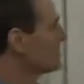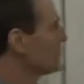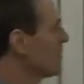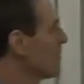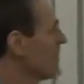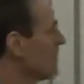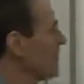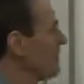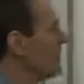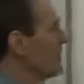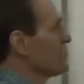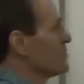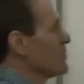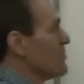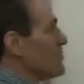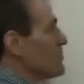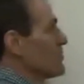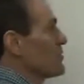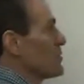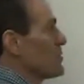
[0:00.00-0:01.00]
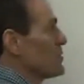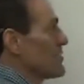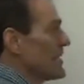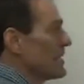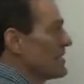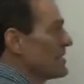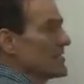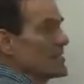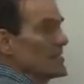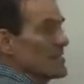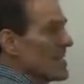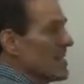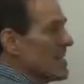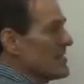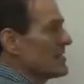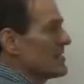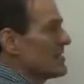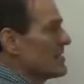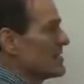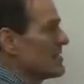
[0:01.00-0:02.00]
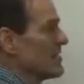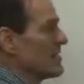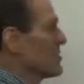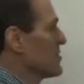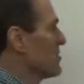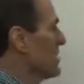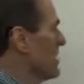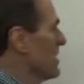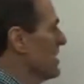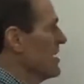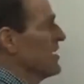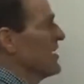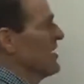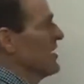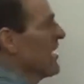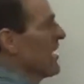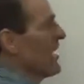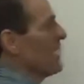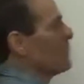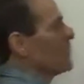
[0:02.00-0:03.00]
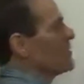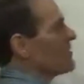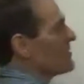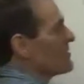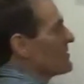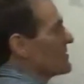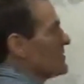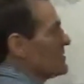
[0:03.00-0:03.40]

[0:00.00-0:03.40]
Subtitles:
derivatives with respect to today's consumption and with